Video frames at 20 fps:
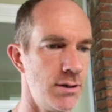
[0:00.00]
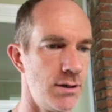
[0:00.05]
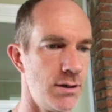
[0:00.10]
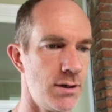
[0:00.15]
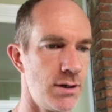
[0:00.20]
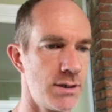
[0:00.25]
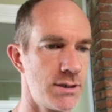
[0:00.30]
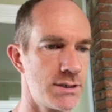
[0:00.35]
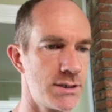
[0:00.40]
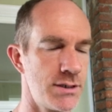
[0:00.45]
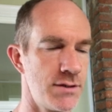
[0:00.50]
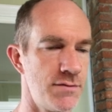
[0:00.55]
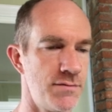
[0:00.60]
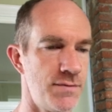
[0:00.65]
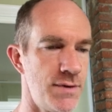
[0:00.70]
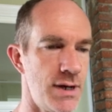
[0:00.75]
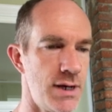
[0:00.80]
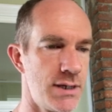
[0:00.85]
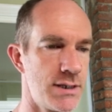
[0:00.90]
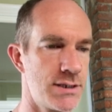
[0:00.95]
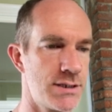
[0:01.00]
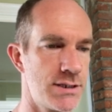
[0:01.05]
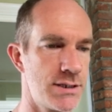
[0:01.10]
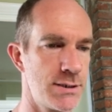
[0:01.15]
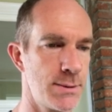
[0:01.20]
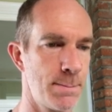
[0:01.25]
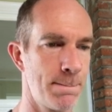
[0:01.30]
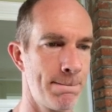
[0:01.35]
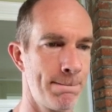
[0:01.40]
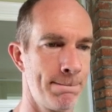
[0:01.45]
aux and
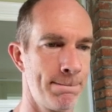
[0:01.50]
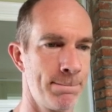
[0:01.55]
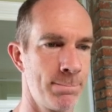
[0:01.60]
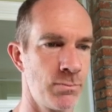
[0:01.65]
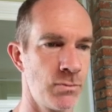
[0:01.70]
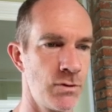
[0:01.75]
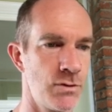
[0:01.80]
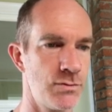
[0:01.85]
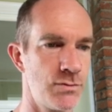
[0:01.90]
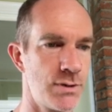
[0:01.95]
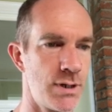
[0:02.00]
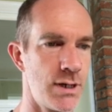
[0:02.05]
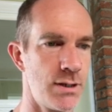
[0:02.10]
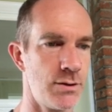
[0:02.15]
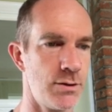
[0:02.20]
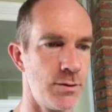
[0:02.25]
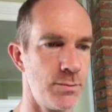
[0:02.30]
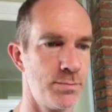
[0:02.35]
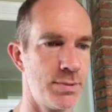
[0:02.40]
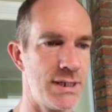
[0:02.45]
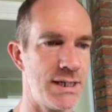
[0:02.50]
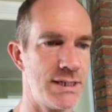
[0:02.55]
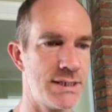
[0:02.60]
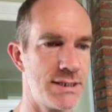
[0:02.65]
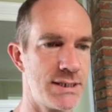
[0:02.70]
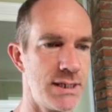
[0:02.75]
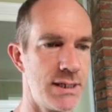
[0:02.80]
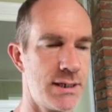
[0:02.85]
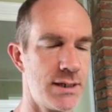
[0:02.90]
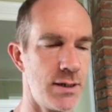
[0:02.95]
effects. So we got a little
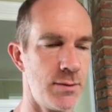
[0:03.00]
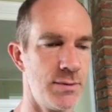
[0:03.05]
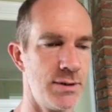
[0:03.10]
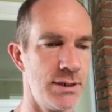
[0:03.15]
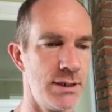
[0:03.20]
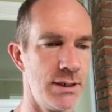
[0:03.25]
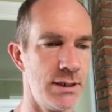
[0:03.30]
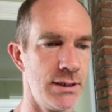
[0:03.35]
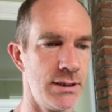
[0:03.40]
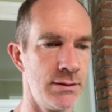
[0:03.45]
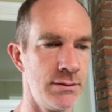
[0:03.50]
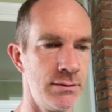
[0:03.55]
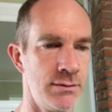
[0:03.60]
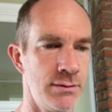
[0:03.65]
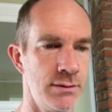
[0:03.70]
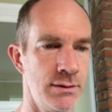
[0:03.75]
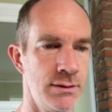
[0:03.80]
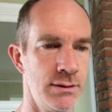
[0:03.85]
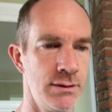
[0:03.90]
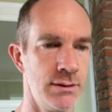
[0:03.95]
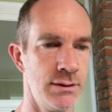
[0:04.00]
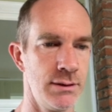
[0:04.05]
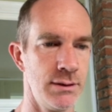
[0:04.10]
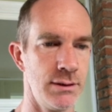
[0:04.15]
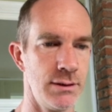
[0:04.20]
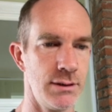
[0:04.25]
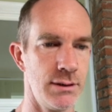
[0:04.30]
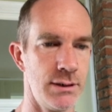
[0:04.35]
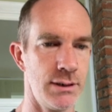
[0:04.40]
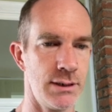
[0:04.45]
PC coming in
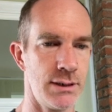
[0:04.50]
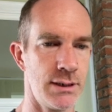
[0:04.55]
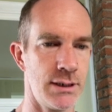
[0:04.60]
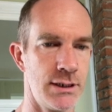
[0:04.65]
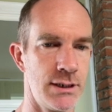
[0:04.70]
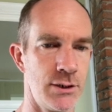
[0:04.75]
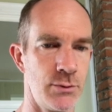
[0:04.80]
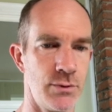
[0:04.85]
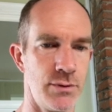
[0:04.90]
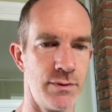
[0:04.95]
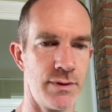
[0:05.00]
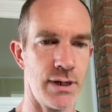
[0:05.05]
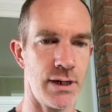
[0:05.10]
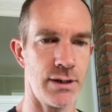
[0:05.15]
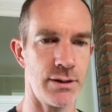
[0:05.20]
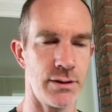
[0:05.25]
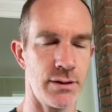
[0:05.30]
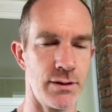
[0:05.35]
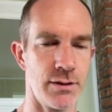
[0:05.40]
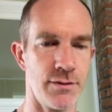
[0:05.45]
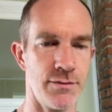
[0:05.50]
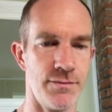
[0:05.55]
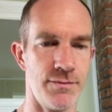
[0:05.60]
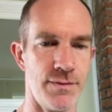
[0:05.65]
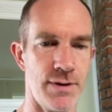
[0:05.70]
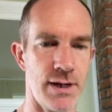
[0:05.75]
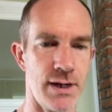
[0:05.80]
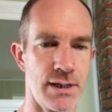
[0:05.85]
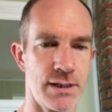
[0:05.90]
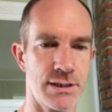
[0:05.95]
and then we've got our
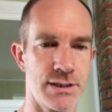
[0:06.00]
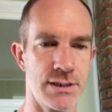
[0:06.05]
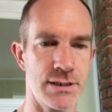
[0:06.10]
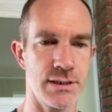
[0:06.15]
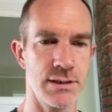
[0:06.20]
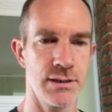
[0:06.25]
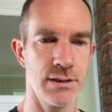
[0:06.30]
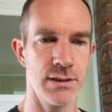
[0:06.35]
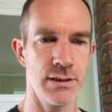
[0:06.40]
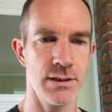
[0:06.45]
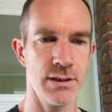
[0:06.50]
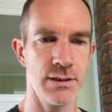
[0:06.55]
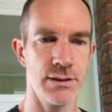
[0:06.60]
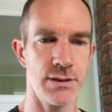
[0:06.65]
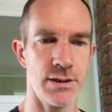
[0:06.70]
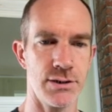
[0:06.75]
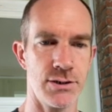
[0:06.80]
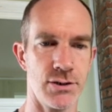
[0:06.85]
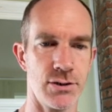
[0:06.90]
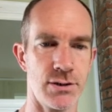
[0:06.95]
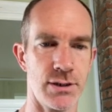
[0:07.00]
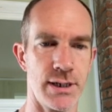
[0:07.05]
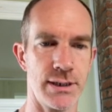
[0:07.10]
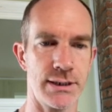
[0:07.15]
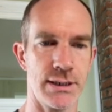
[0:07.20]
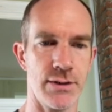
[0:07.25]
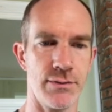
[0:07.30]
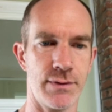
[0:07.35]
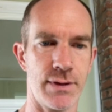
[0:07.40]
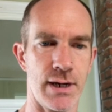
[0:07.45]
effects. Does look like
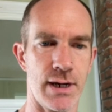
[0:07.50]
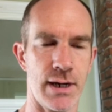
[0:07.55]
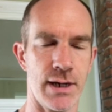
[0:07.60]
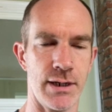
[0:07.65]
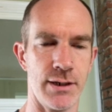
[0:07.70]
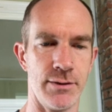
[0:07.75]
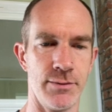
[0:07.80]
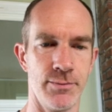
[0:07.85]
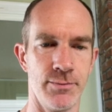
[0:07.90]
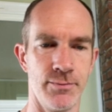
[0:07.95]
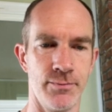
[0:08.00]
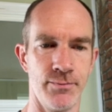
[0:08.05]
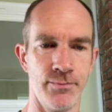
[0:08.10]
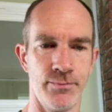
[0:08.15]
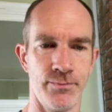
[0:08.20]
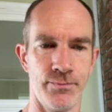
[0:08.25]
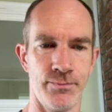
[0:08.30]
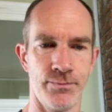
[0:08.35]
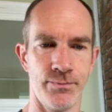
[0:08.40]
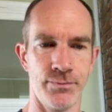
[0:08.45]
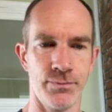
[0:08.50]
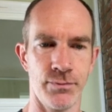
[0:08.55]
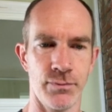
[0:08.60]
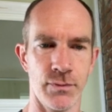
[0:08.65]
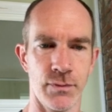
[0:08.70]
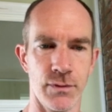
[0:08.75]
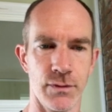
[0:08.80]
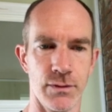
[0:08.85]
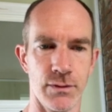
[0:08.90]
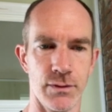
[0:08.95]
they've got
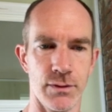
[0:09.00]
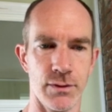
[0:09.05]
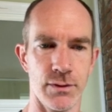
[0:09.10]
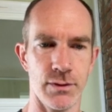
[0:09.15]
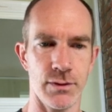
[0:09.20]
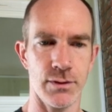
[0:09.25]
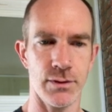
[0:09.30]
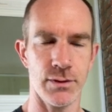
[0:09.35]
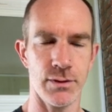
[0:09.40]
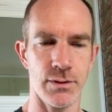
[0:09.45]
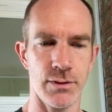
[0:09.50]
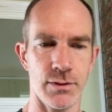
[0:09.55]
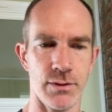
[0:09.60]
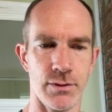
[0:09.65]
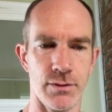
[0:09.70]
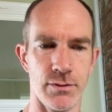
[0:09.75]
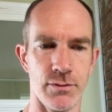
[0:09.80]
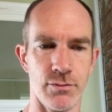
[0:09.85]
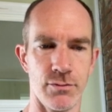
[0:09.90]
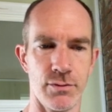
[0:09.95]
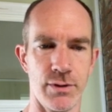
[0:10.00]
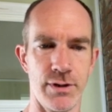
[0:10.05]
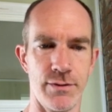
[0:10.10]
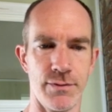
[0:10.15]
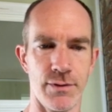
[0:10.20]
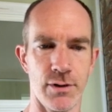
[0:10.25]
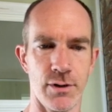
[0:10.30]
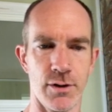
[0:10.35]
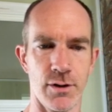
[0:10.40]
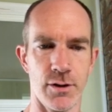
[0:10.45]
a uh,
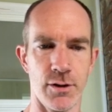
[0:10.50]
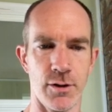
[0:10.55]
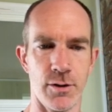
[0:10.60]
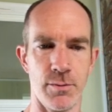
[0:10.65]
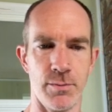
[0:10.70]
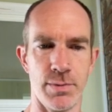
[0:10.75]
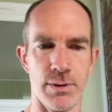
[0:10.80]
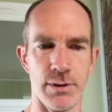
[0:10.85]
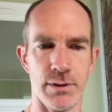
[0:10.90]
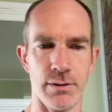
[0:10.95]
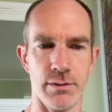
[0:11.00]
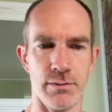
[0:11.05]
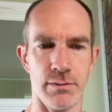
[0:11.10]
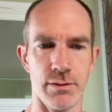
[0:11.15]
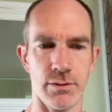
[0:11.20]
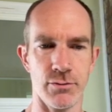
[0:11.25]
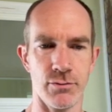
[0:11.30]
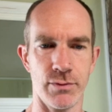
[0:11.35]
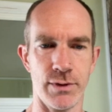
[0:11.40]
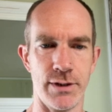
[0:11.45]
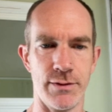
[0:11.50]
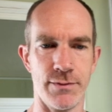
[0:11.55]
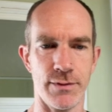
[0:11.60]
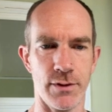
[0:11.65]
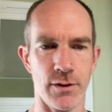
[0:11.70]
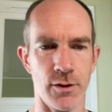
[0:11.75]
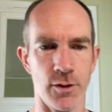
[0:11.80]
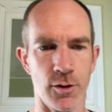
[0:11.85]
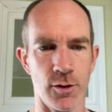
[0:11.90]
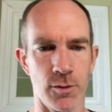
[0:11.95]
reverb, a
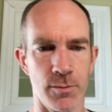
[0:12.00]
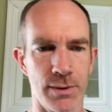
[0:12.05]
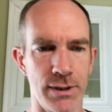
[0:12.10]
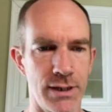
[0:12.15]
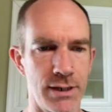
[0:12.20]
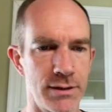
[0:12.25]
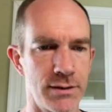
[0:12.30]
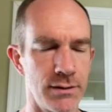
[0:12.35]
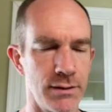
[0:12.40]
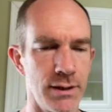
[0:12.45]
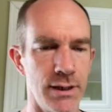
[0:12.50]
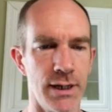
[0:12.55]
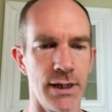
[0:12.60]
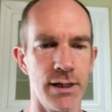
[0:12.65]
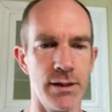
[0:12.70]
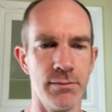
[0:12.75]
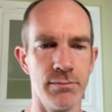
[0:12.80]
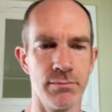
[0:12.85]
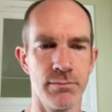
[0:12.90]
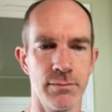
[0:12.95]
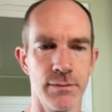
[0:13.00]
reverb, and a delay.